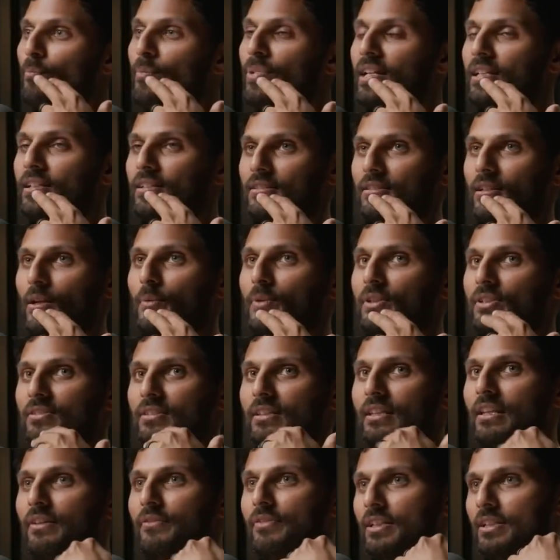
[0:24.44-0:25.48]
because I
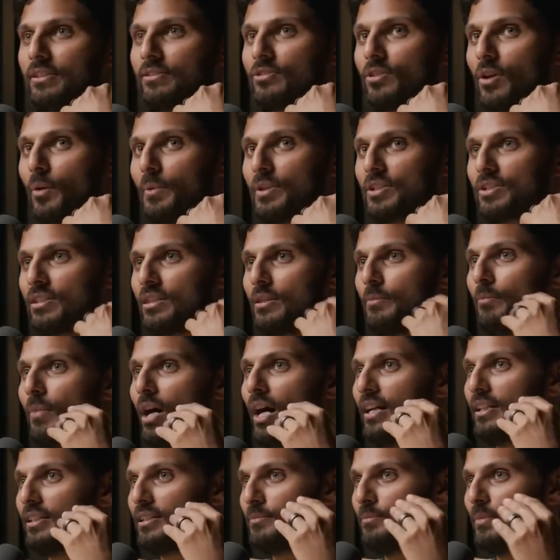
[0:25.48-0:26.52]
was living so much in the
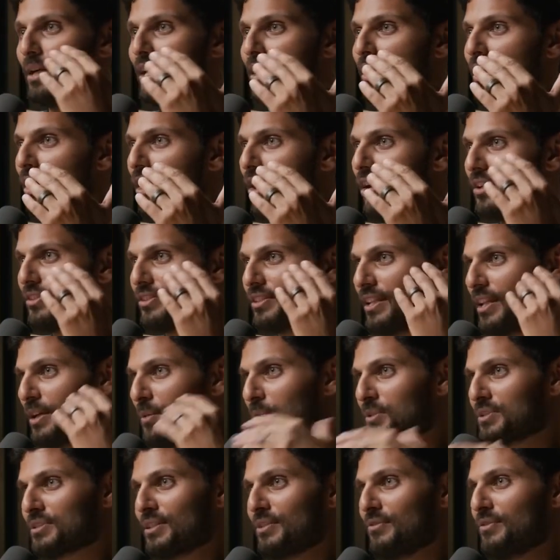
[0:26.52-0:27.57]
mind and my heart that
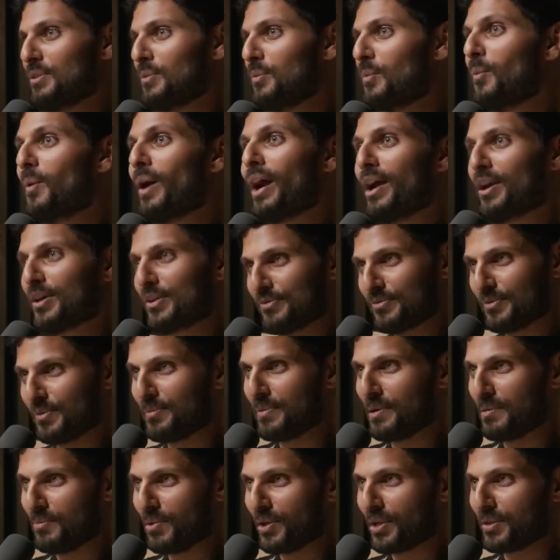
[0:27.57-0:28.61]
I wasn't even aware of
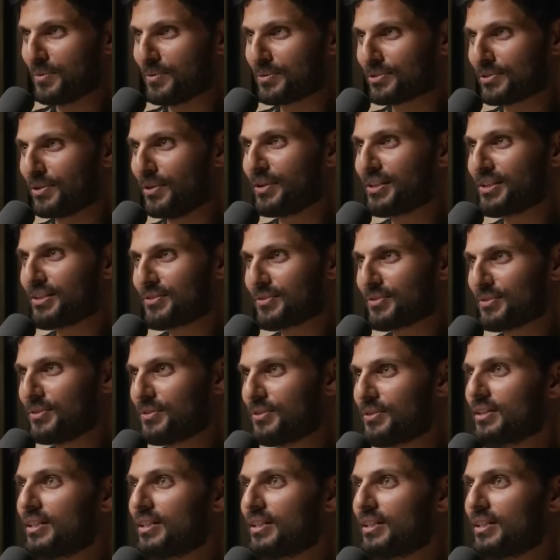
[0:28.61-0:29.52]
what my body was going through.